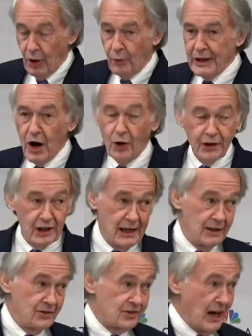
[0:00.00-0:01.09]
We know that
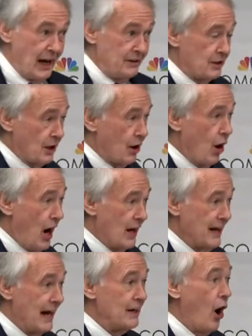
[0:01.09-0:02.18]
kids say that they're
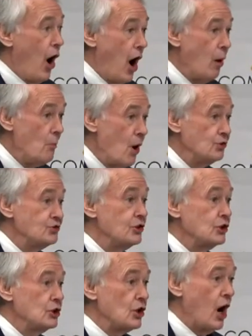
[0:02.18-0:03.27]
online almost
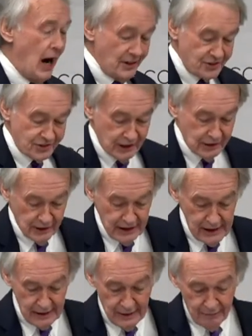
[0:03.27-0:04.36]
constantly.